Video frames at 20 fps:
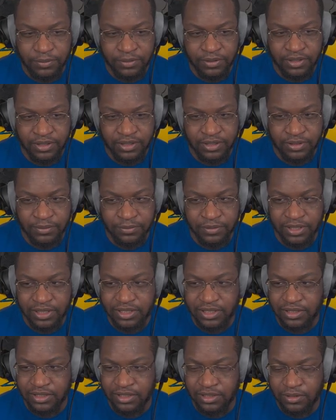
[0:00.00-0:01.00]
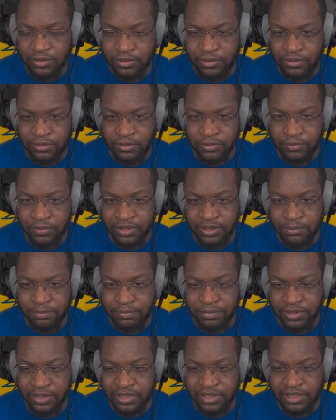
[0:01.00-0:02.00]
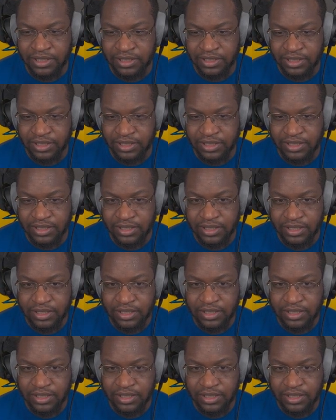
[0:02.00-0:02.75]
We're actually gonna hold. We're gonna blitz and just.